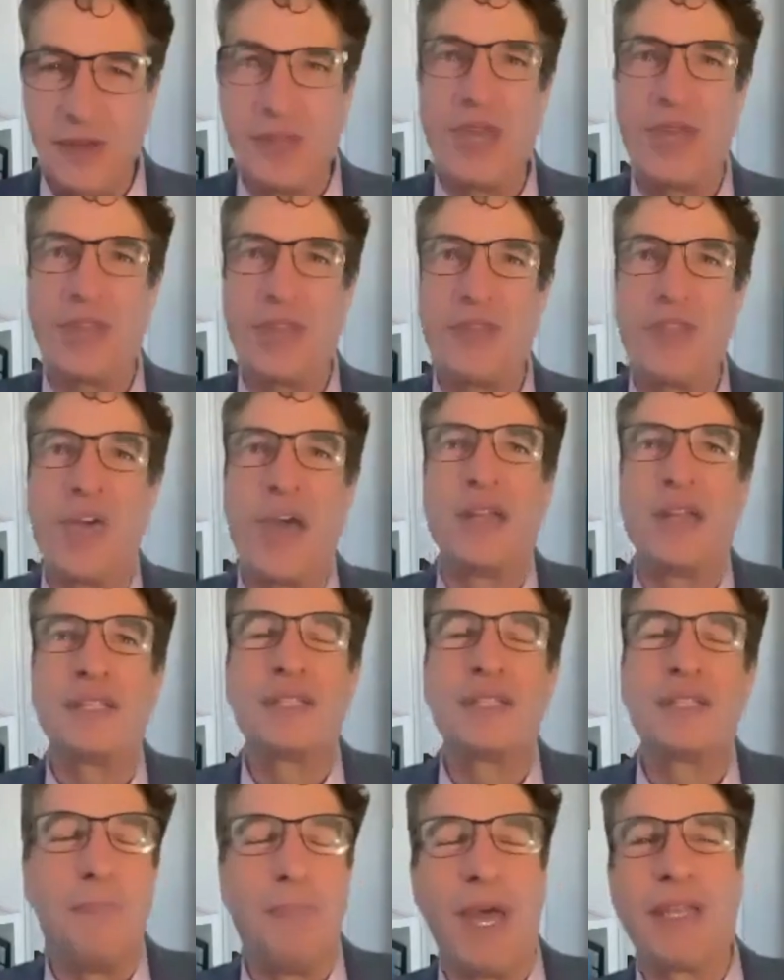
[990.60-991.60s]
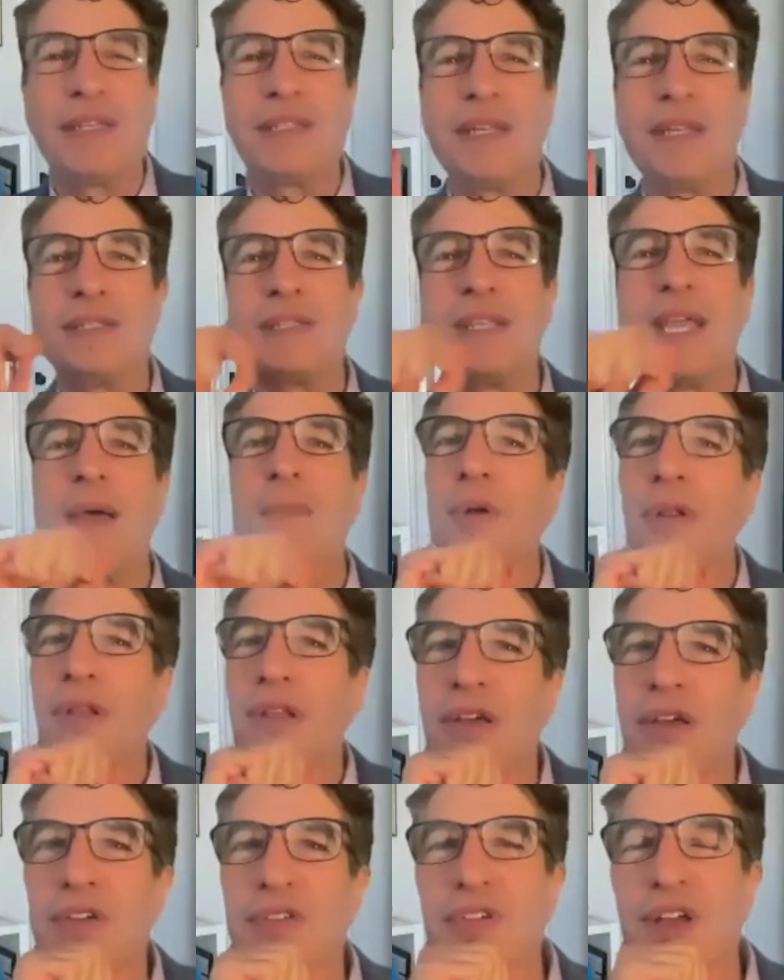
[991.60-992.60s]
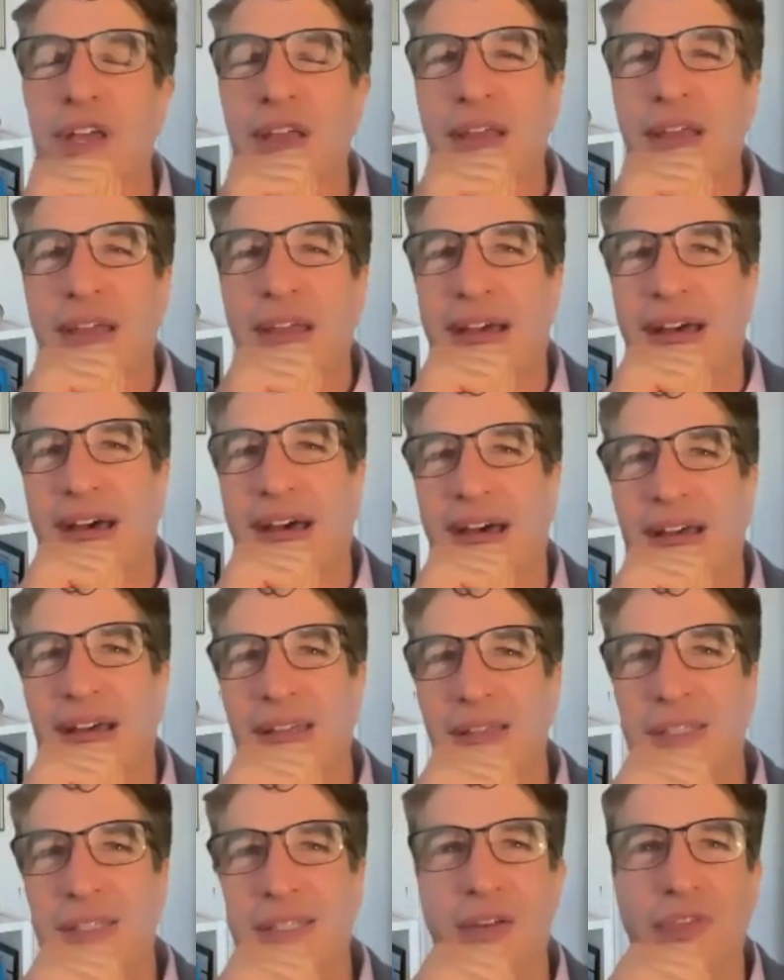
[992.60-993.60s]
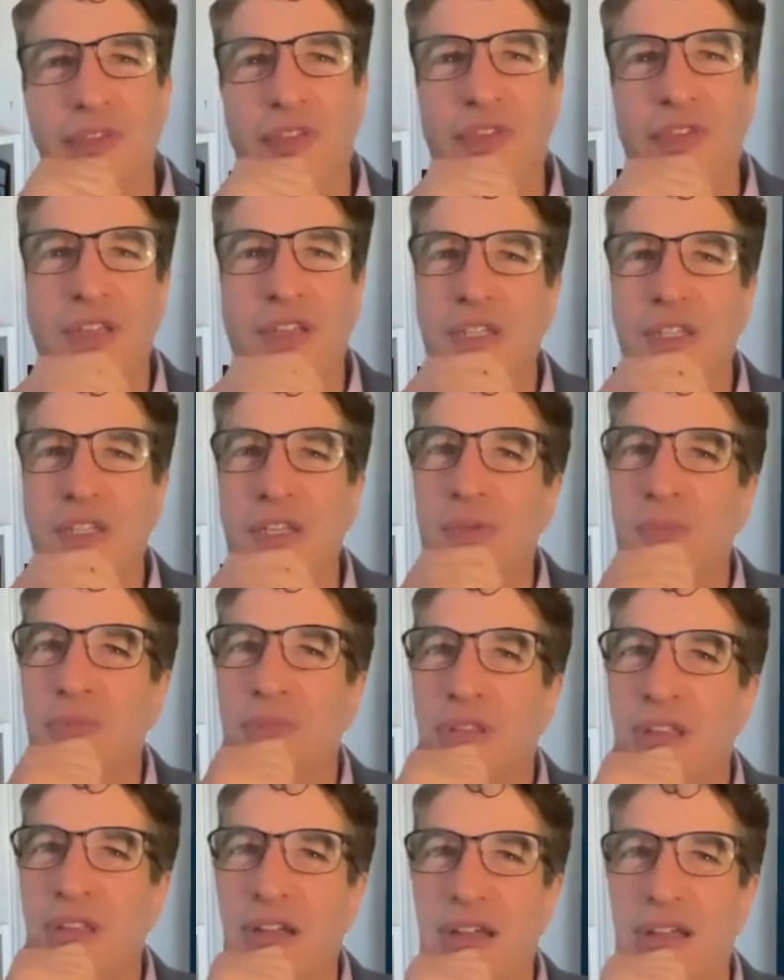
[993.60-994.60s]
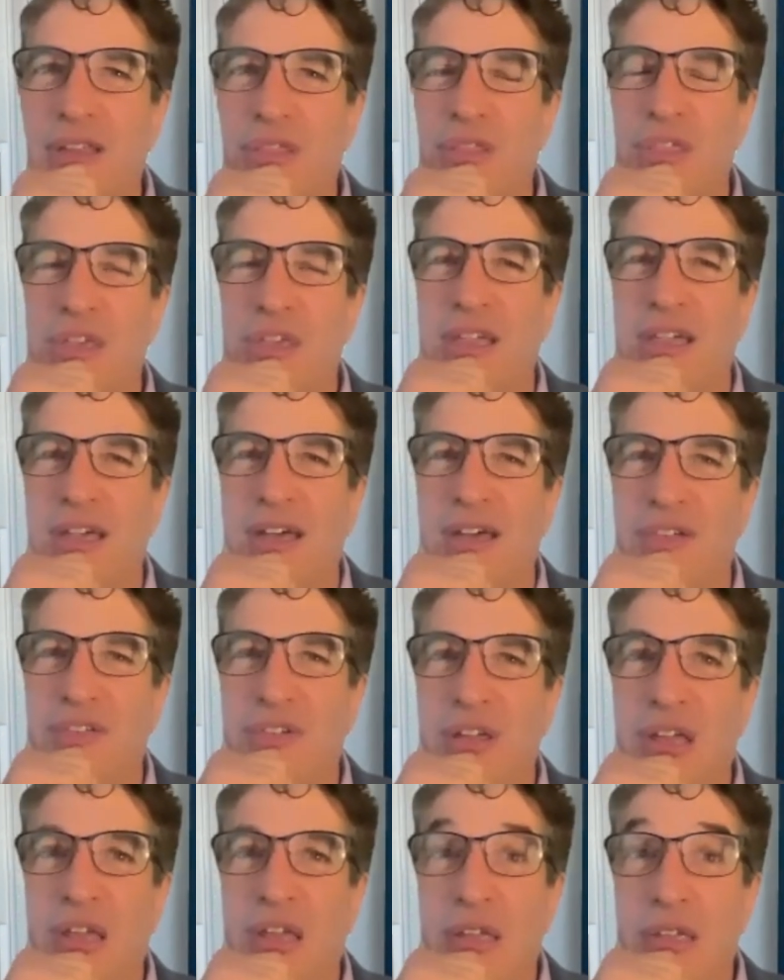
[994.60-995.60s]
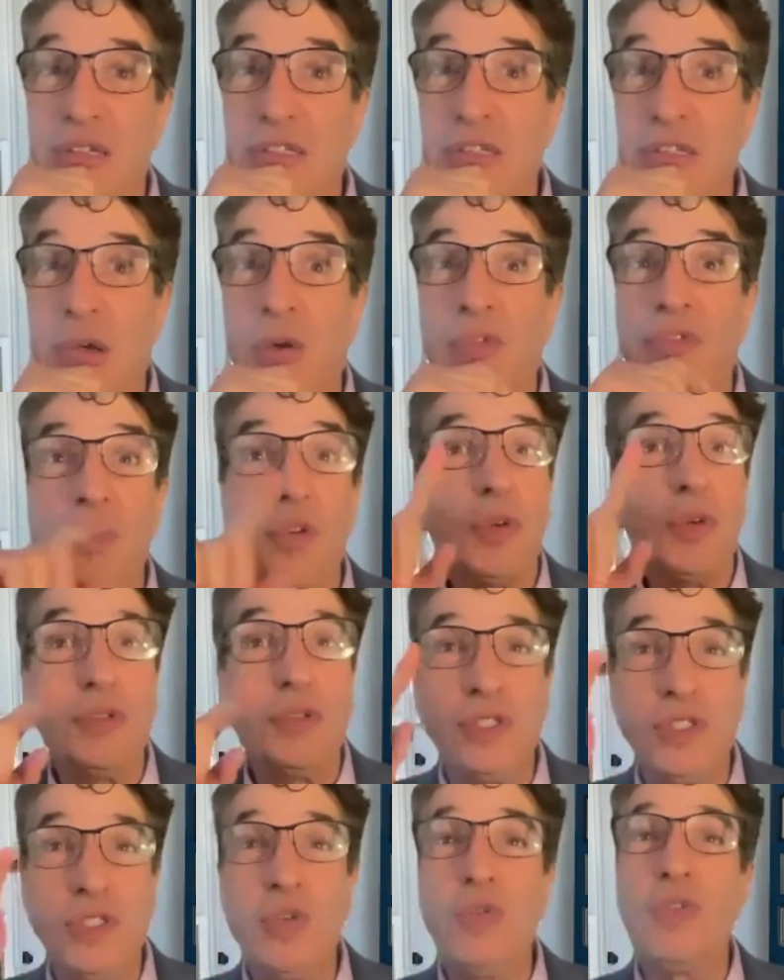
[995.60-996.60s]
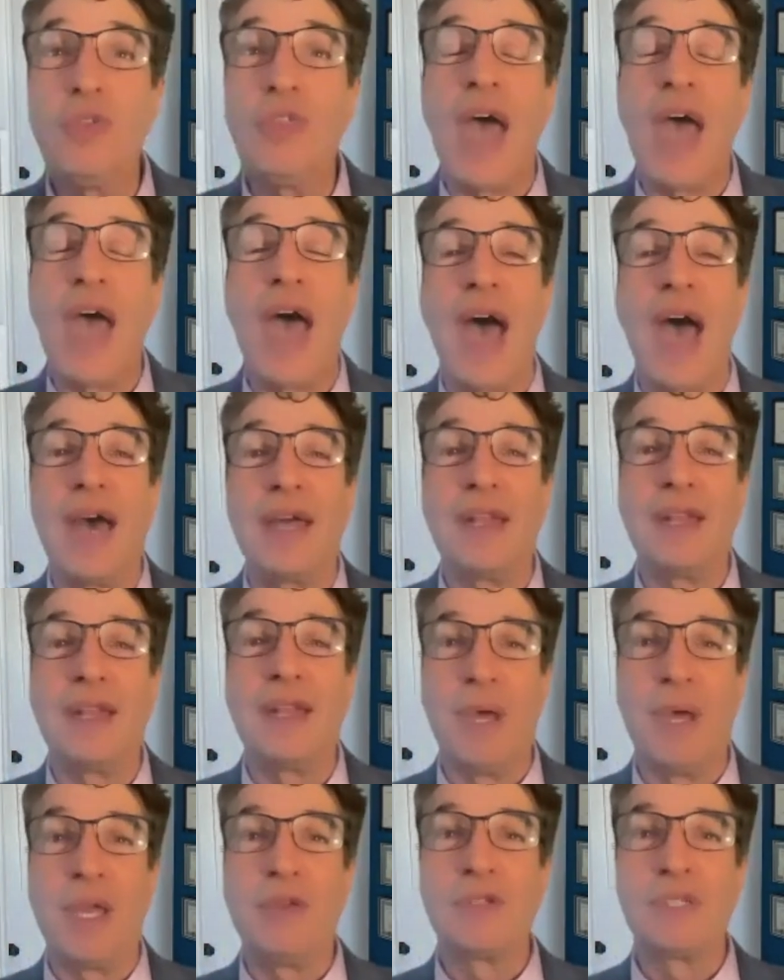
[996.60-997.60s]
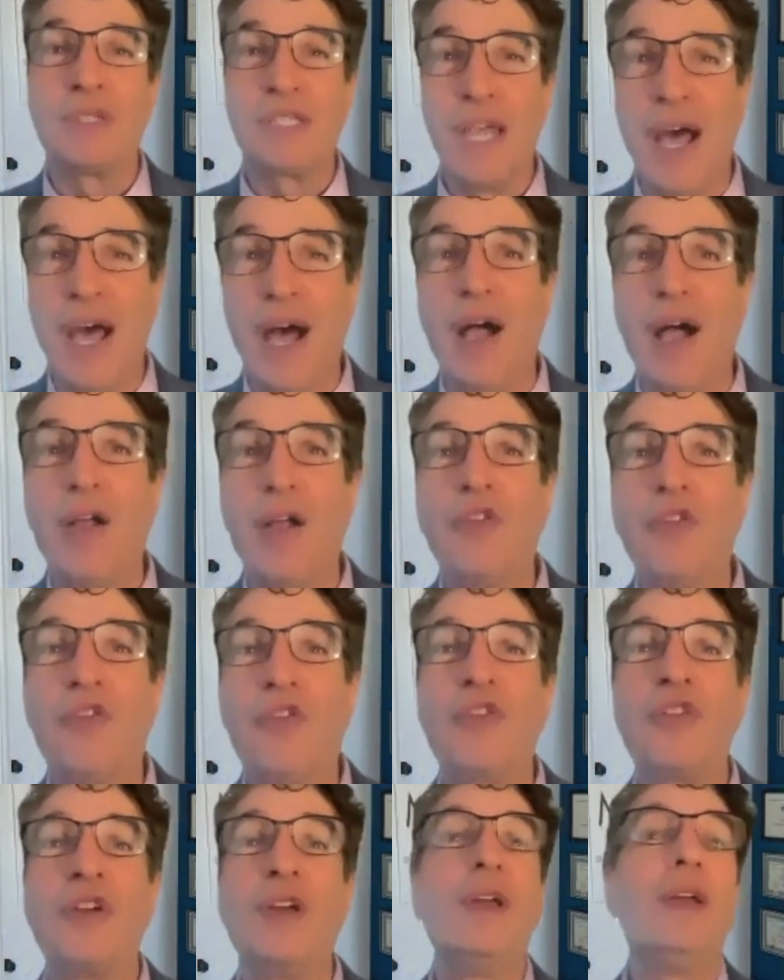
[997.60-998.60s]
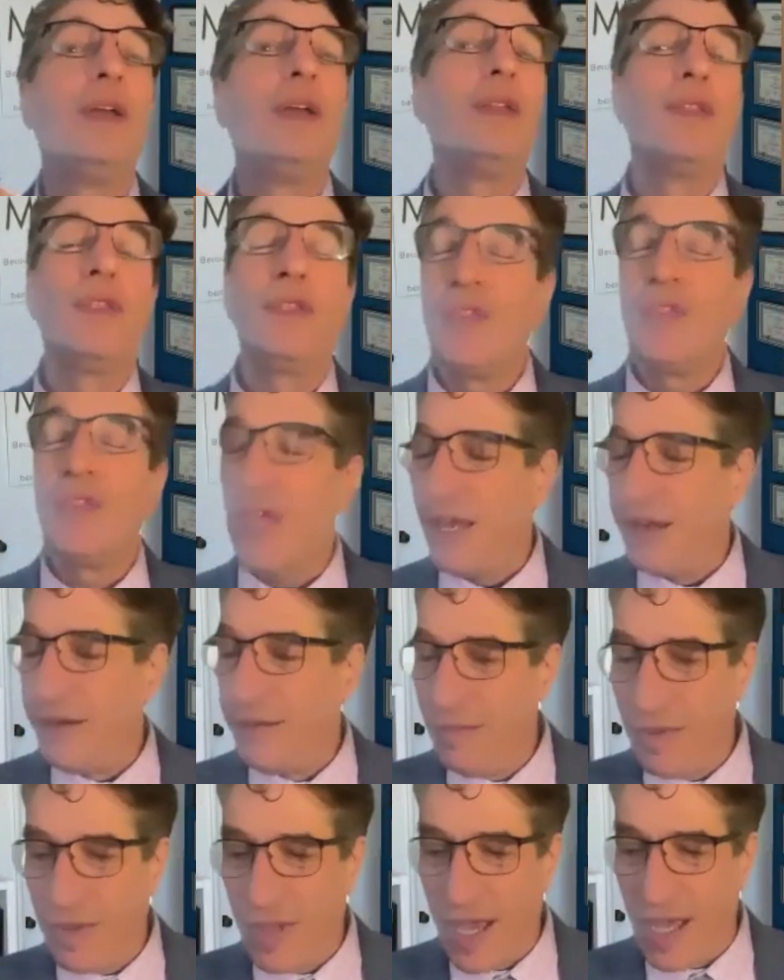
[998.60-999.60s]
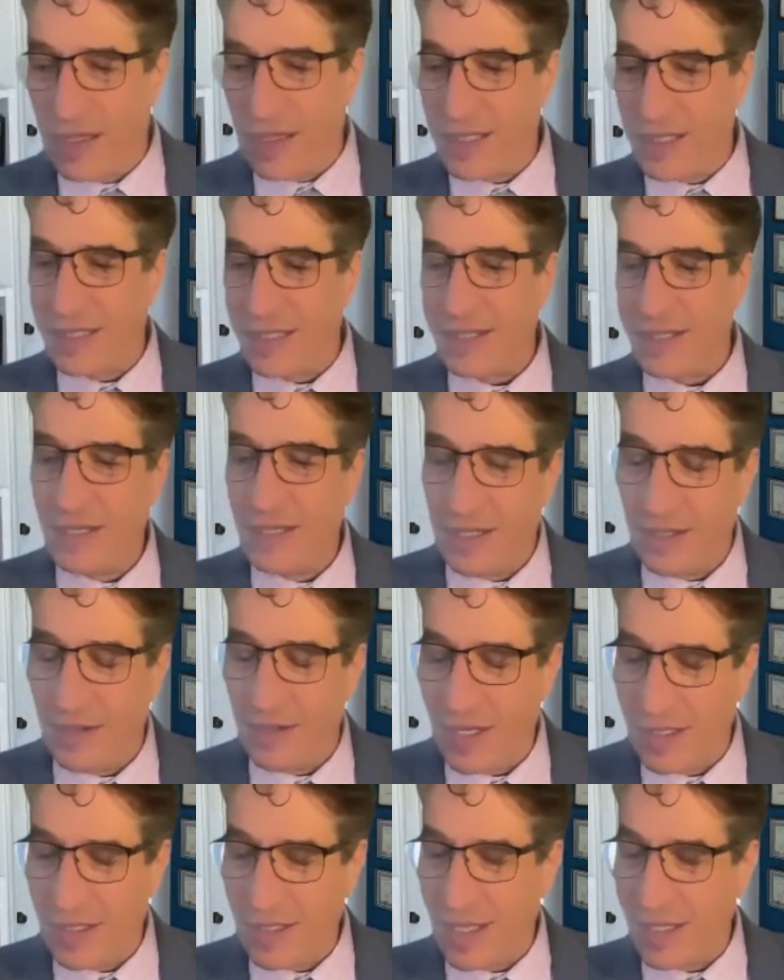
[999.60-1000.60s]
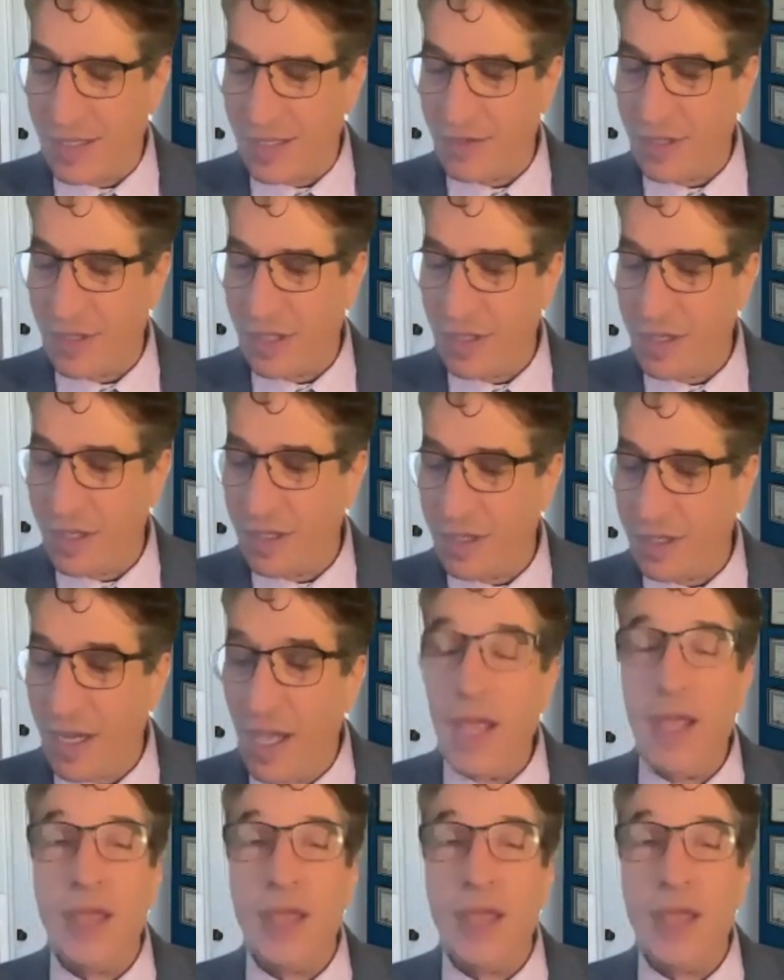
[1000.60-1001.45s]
you that that is the best example of self-effacing humor that I can think of. So if you can do that about yourself, then that's really good.